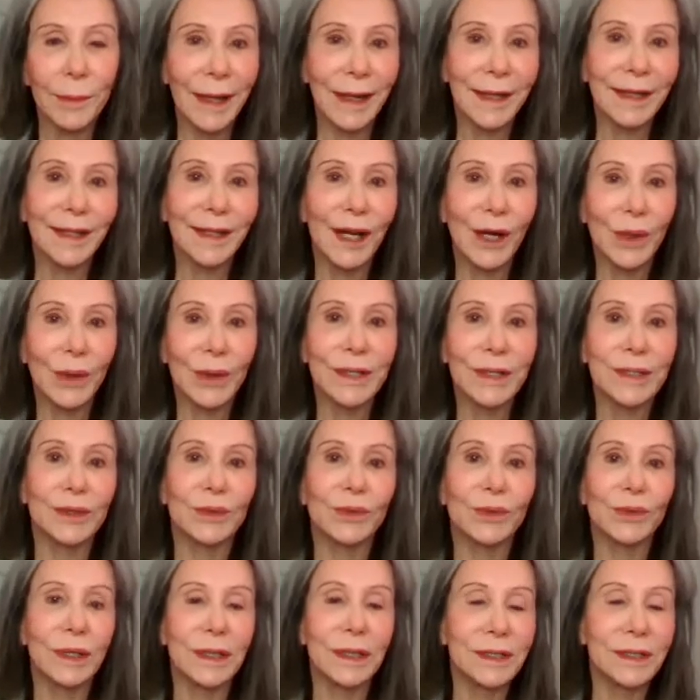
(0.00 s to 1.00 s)
mine
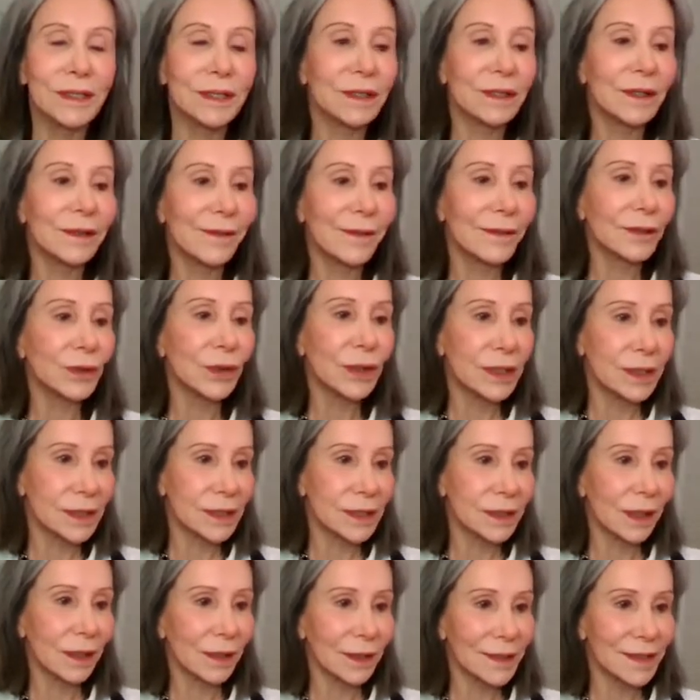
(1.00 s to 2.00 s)
always reads
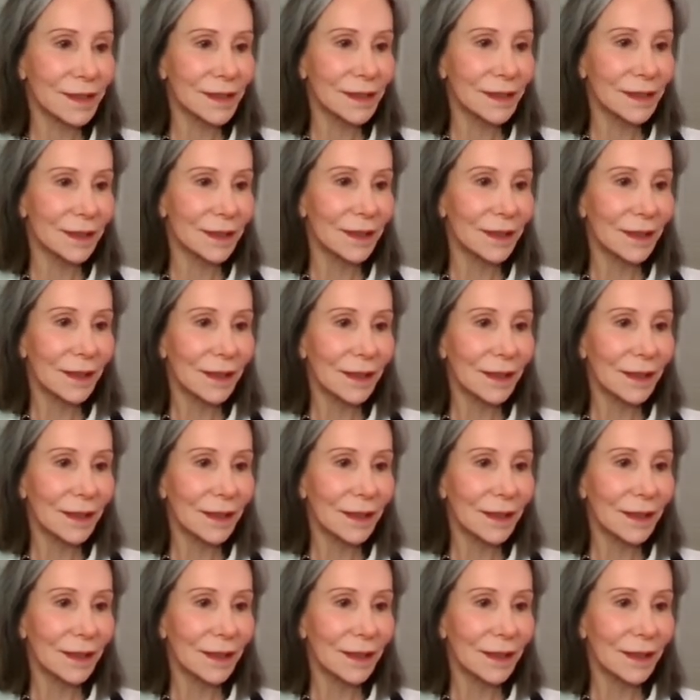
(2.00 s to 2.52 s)
36.